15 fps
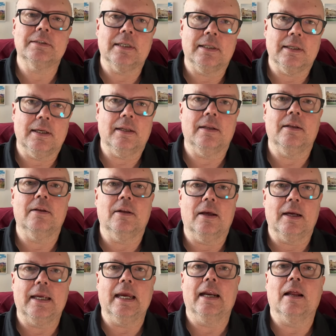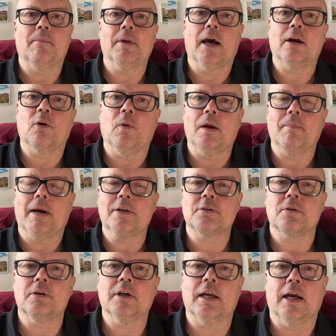and again, I'm not going by certain